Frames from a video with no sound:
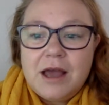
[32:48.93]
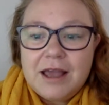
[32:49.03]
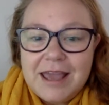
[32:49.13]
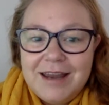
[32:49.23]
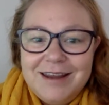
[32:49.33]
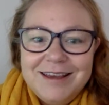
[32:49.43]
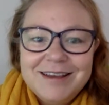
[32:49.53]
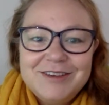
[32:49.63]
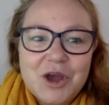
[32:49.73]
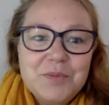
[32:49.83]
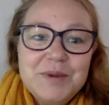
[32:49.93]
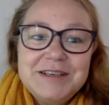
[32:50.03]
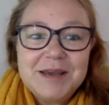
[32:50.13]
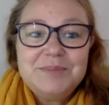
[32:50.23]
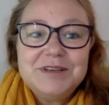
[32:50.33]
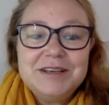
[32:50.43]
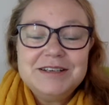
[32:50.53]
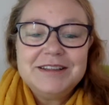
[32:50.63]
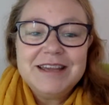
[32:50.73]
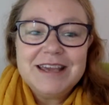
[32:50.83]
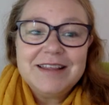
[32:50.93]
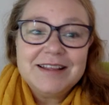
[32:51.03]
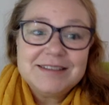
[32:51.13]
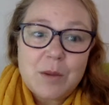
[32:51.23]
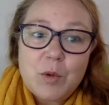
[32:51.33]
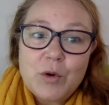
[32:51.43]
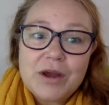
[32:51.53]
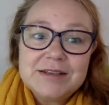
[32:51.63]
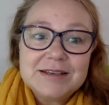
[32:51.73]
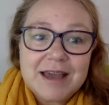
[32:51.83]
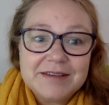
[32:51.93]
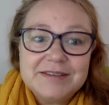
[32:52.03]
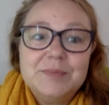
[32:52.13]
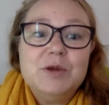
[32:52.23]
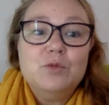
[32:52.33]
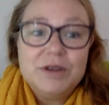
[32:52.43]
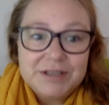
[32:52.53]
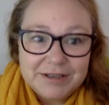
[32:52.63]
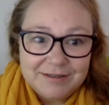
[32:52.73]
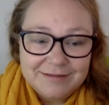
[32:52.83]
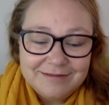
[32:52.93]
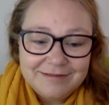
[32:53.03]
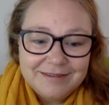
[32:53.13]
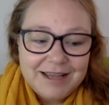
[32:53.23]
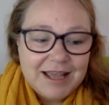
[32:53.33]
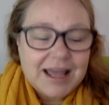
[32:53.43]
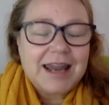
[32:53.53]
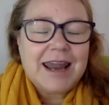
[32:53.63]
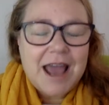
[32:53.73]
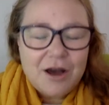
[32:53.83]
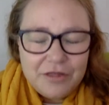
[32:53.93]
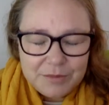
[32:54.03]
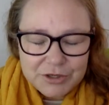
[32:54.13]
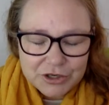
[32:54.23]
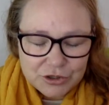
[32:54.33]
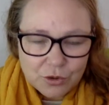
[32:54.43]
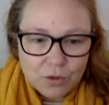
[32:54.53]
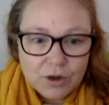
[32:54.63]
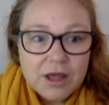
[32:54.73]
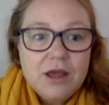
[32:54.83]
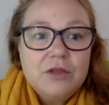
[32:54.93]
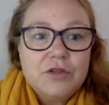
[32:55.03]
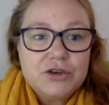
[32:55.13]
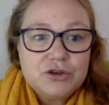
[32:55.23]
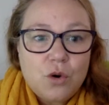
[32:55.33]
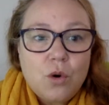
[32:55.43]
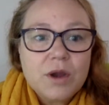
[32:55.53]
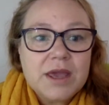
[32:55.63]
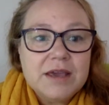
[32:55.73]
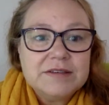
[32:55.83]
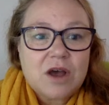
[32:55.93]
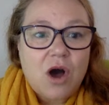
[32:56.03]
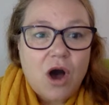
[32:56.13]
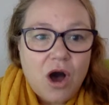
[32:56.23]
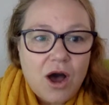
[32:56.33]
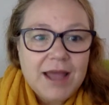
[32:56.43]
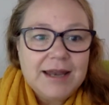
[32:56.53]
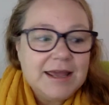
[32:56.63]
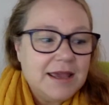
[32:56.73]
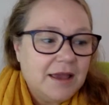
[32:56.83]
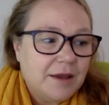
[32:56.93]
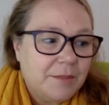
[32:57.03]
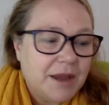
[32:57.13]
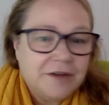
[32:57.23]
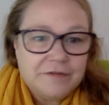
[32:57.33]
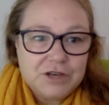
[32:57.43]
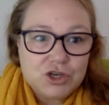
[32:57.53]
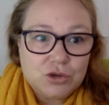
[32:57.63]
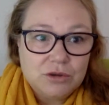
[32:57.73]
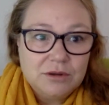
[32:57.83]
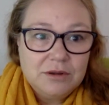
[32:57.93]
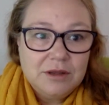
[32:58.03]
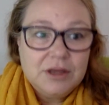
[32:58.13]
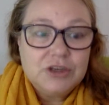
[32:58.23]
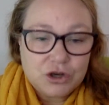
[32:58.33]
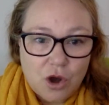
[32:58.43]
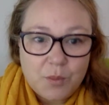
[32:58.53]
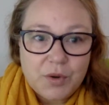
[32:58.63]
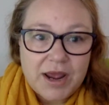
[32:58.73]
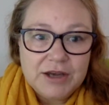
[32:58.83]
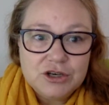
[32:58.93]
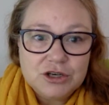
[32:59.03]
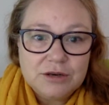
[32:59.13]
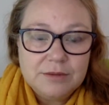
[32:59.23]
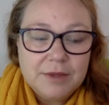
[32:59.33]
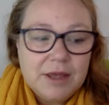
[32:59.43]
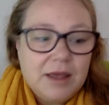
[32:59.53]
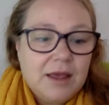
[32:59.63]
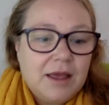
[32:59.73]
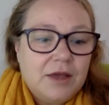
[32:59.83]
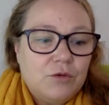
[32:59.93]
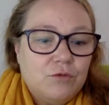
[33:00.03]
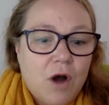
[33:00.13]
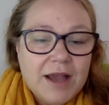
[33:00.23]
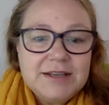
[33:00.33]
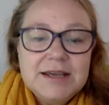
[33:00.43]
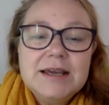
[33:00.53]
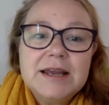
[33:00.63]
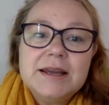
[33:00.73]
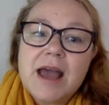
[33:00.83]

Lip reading: Again, don't be tempted into thinking that summarising has to be written. Allow them to talk. The talk is highly beneficial to comprehension. Writing can